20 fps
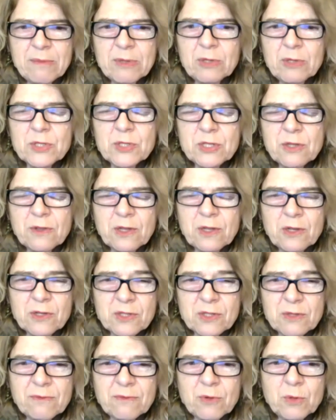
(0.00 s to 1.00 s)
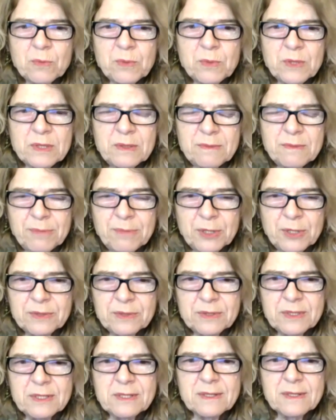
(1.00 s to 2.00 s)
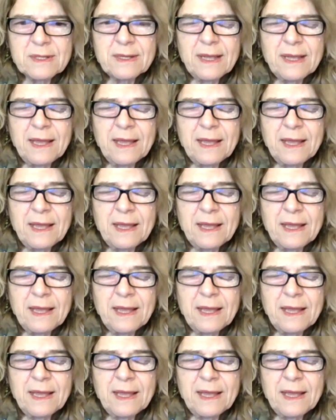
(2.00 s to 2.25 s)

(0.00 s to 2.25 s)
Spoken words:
but also the cost of corporate bonds